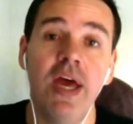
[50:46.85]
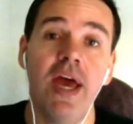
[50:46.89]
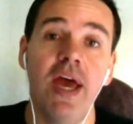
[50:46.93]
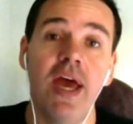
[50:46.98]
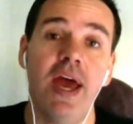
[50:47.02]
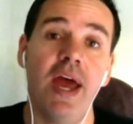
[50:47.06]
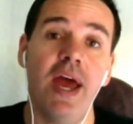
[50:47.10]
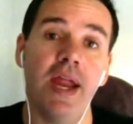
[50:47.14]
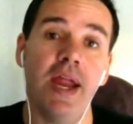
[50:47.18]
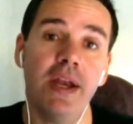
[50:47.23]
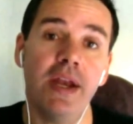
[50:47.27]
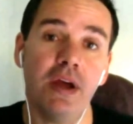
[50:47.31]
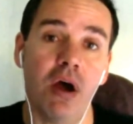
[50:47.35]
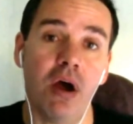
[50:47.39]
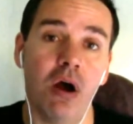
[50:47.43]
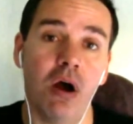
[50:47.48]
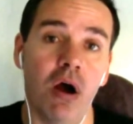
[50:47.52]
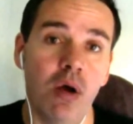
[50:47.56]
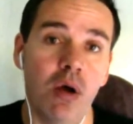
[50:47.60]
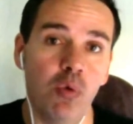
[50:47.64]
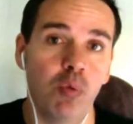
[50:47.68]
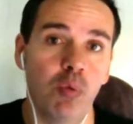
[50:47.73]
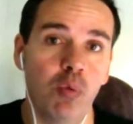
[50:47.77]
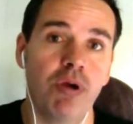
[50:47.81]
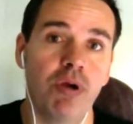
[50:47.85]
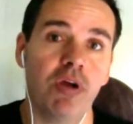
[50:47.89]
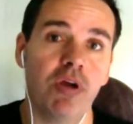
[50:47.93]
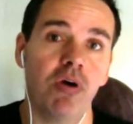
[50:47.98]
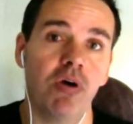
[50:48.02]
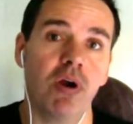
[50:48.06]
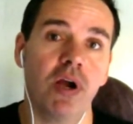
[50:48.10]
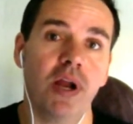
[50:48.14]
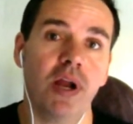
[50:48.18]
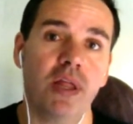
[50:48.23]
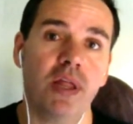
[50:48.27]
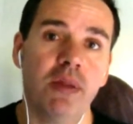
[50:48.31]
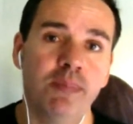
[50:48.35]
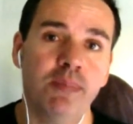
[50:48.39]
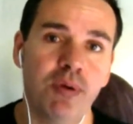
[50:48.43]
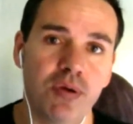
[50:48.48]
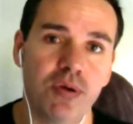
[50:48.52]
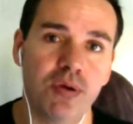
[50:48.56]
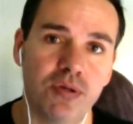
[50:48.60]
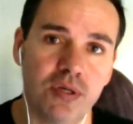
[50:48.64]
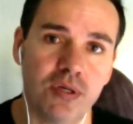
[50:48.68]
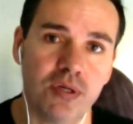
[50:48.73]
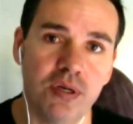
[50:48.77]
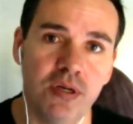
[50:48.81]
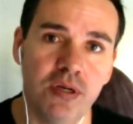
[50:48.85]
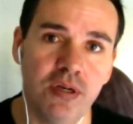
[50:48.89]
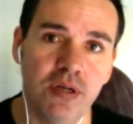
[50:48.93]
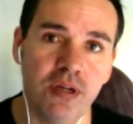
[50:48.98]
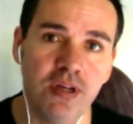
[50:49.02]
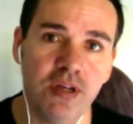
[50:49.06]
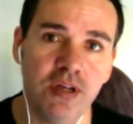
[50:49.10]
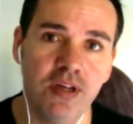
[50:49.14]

And I will bring on another person,